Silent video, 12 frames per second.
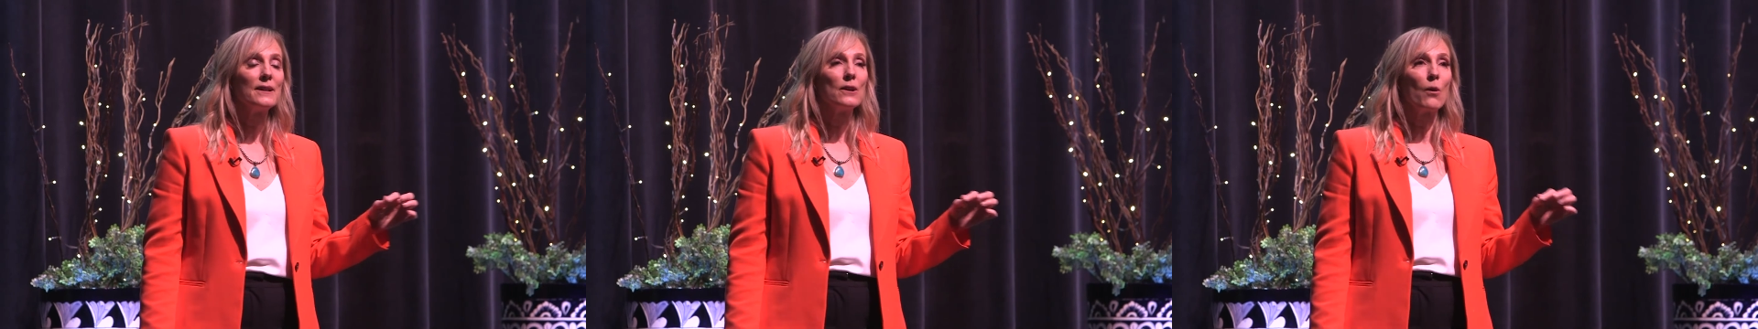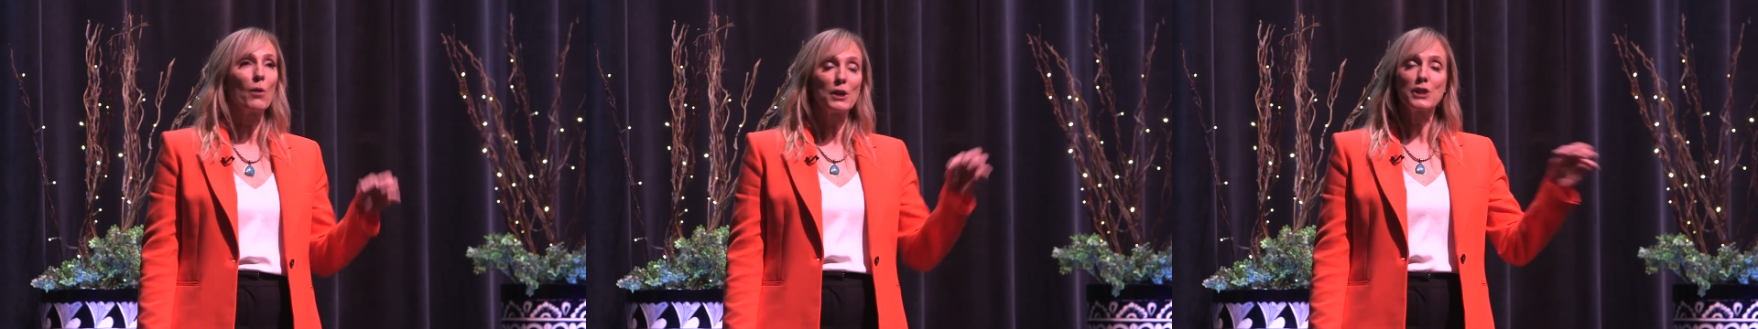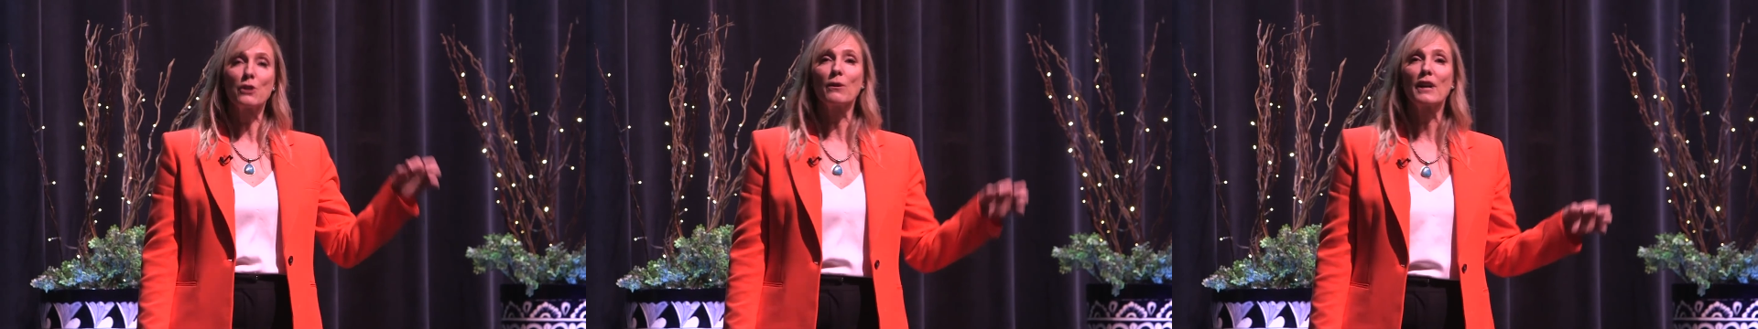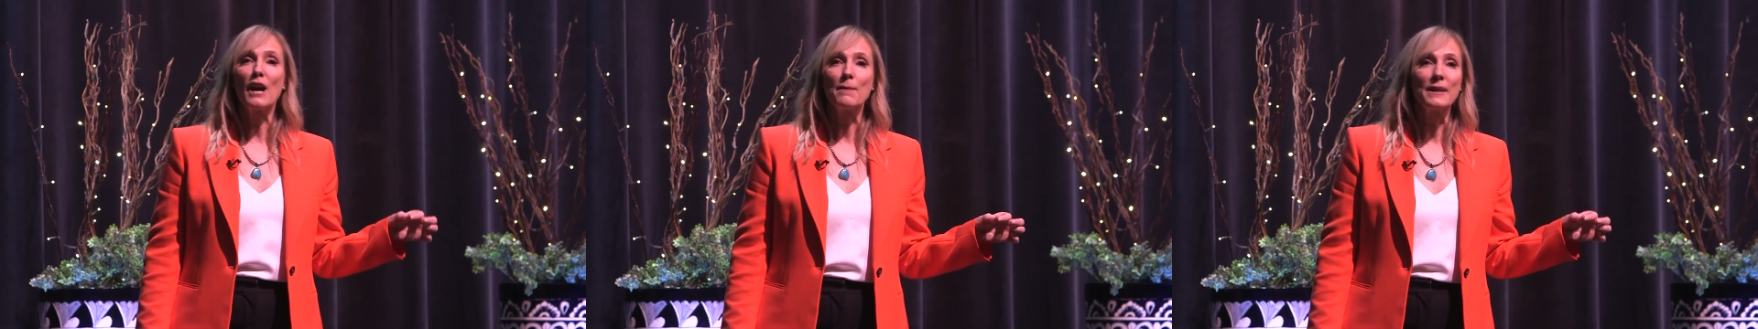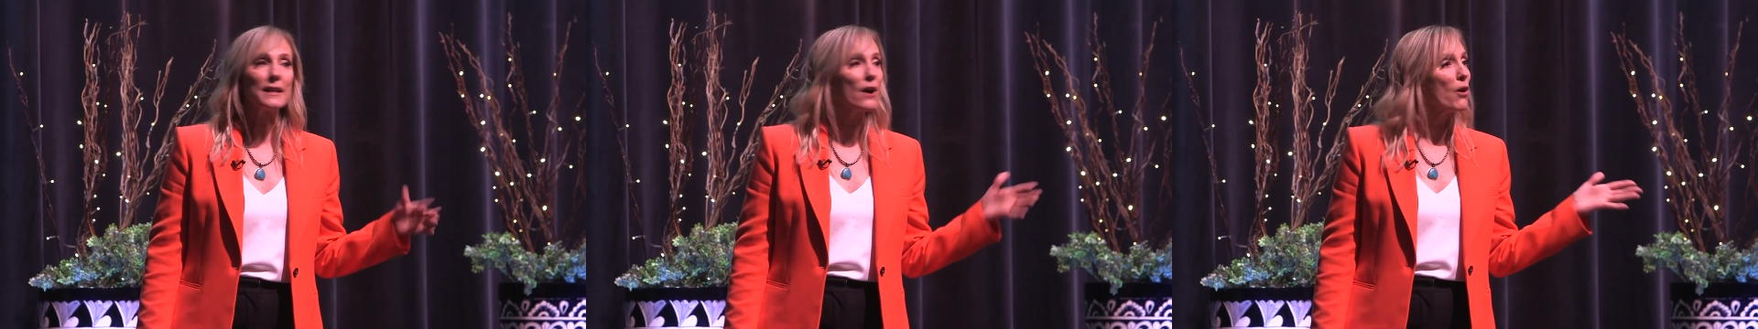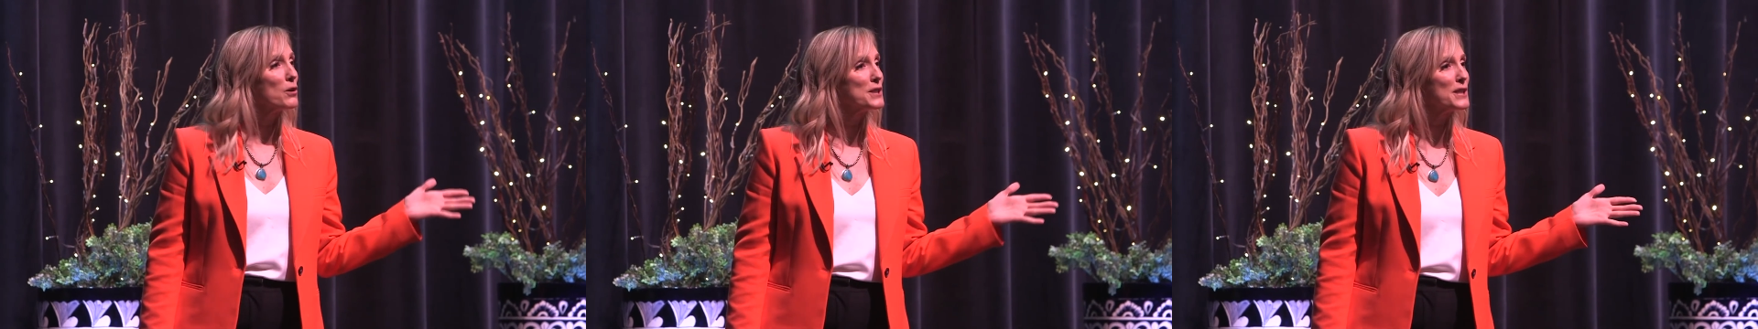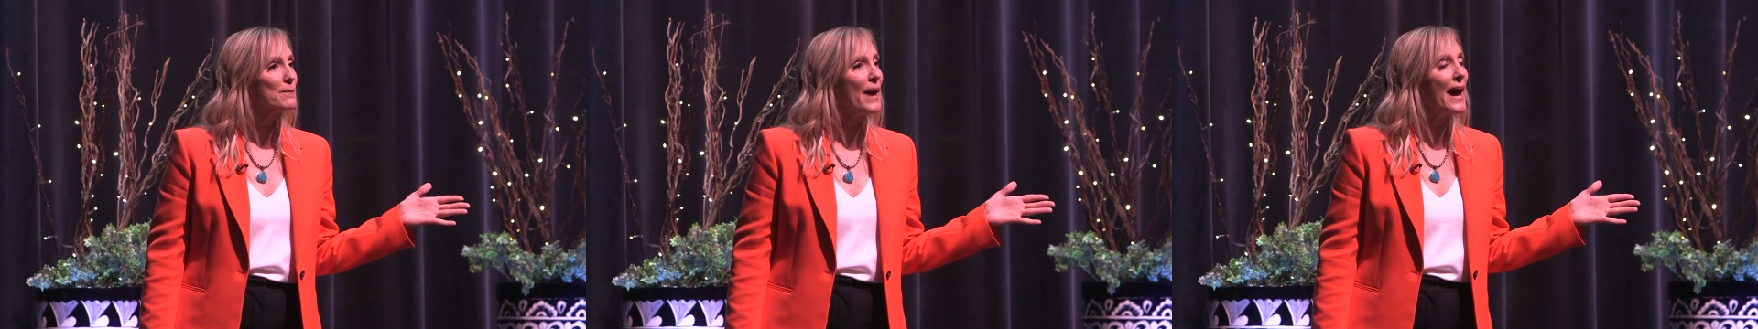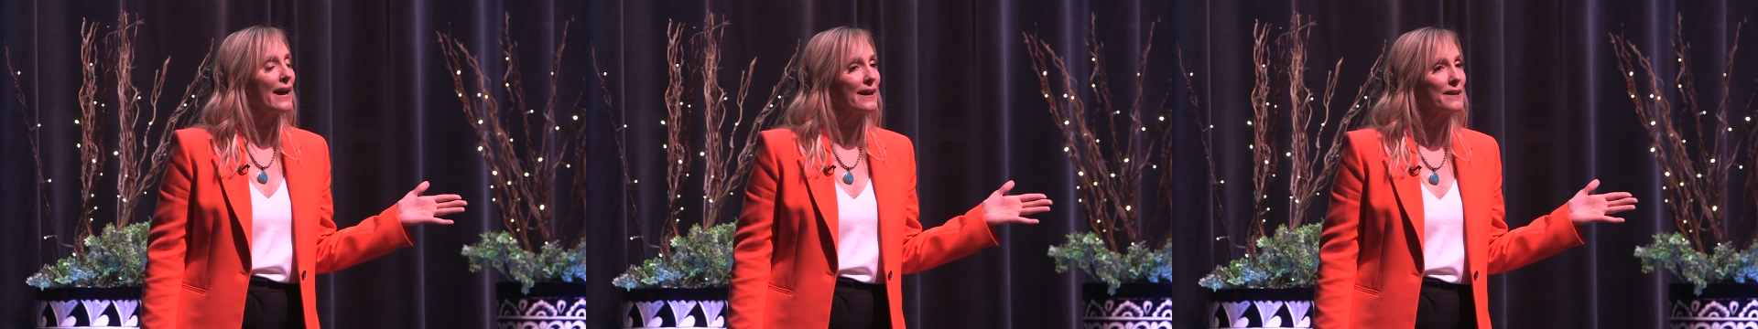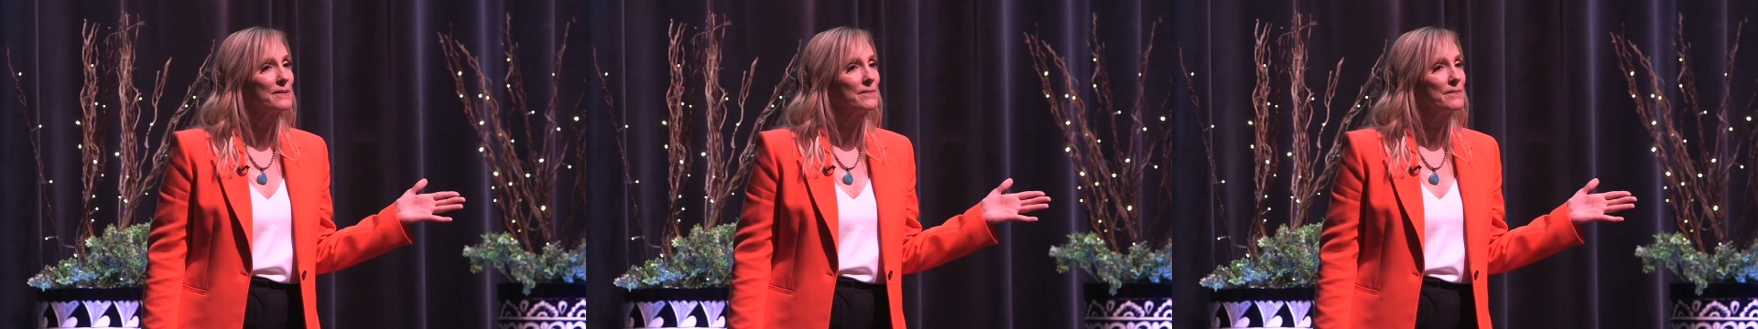or a shortcoming that holds us back.